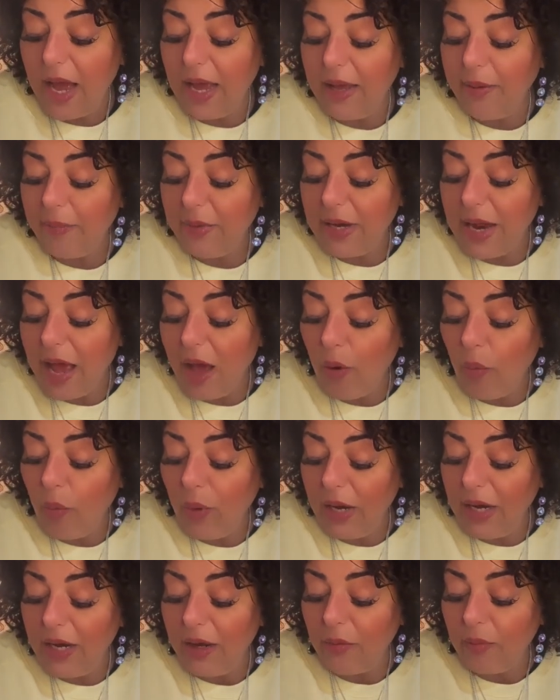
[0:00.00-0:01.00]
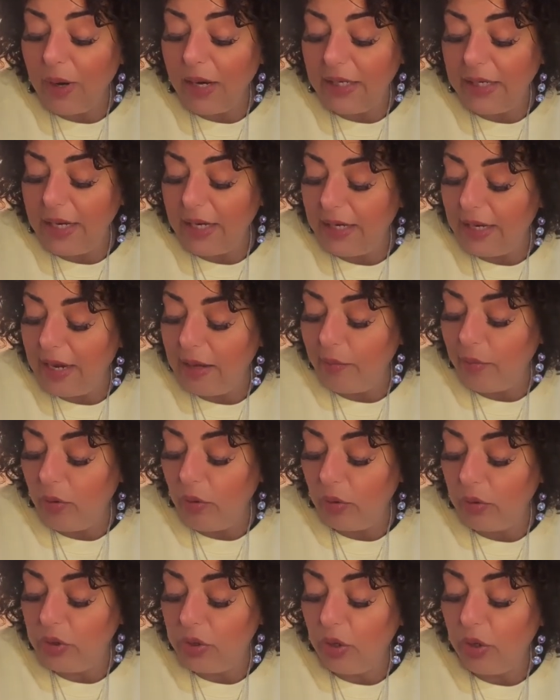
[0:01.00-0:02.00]
I am now willing, ready, and
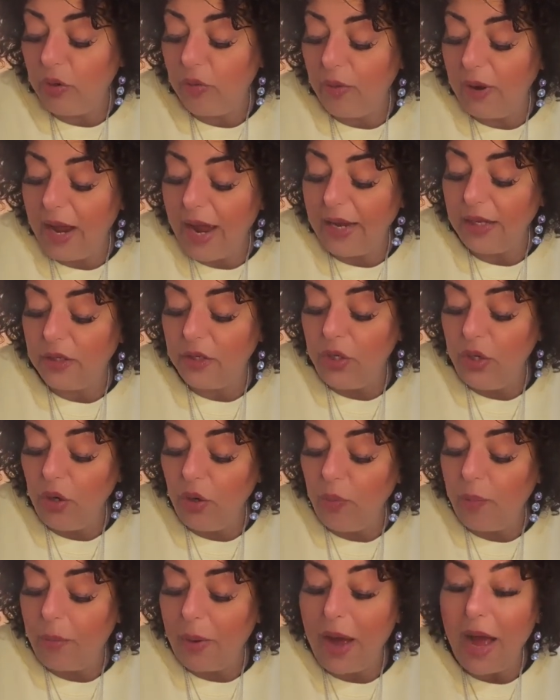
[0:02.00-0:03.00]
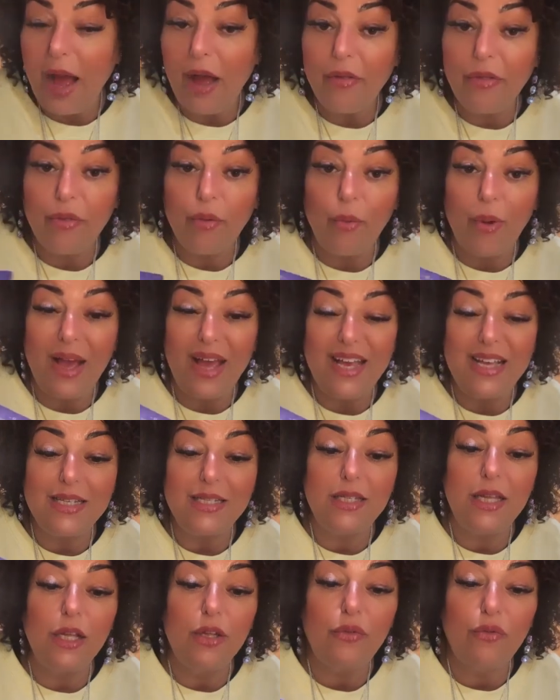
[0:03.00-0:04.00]
able to create new
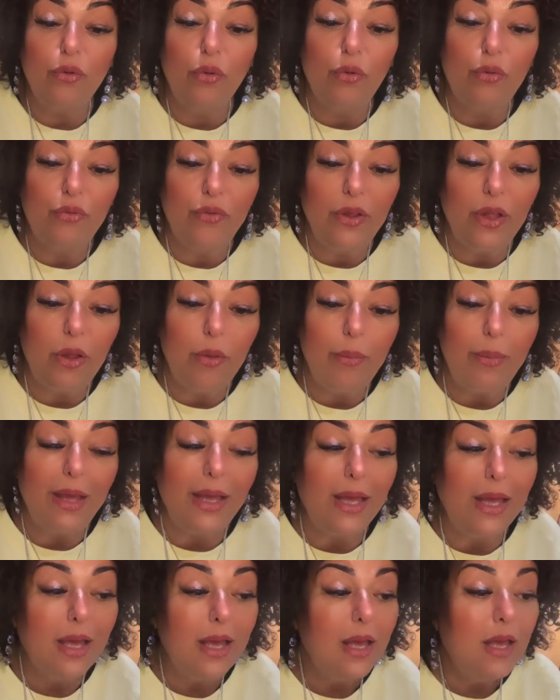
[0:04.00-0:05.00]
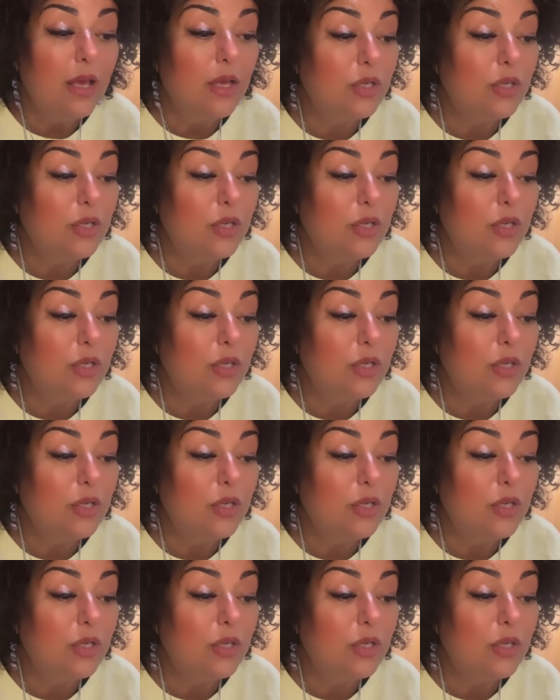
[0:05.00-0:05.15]
pathways that fulfill me.